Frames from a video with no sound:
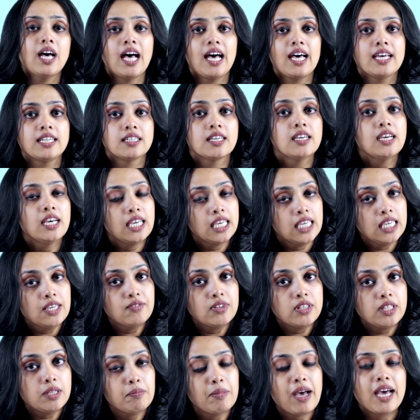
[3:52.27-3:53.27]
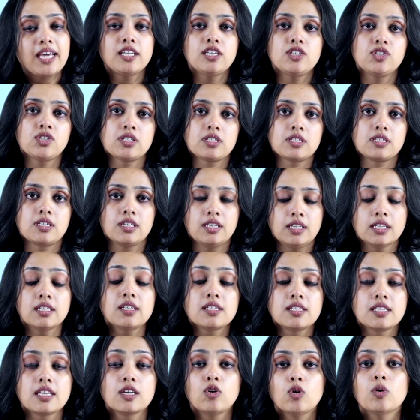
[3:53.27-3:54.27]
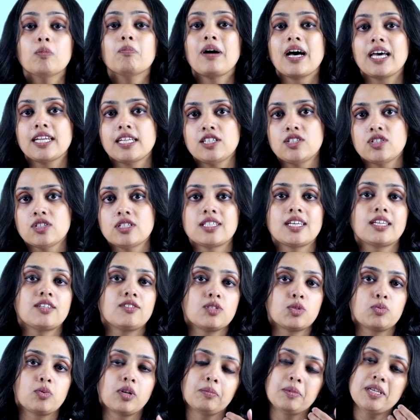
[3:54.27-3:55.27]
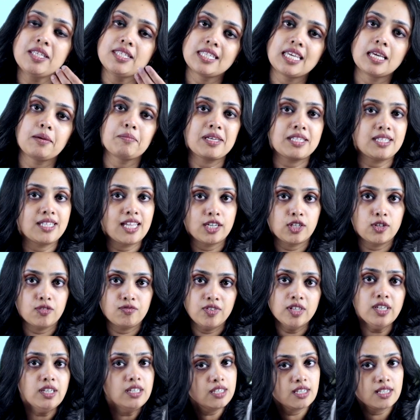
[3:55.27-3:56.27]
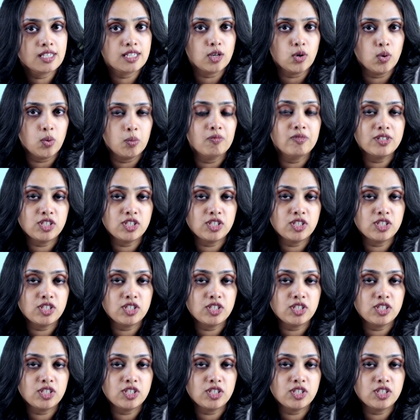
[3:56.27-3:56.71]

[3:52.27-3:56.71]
and even the nursing home manager's address will be same as that of the nursing home,